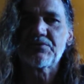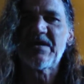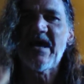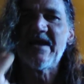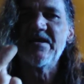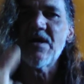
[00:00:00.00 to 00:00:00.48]

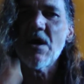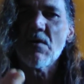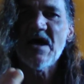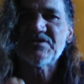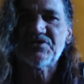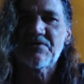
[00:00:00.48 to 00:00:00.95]
We got no
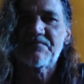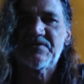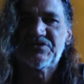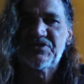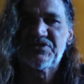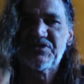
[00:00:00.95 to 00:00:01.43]

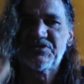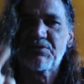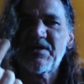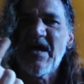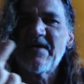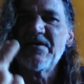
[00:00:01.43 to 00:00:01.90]
astrophysicists.
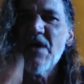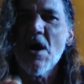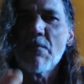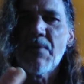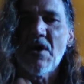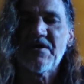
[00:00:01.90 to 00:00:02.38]
We got
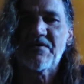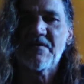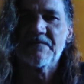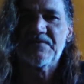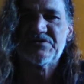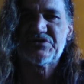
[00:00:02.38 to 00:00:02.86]
no
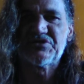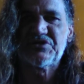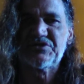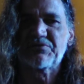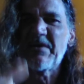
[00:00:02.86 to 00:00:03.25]
particle physicists.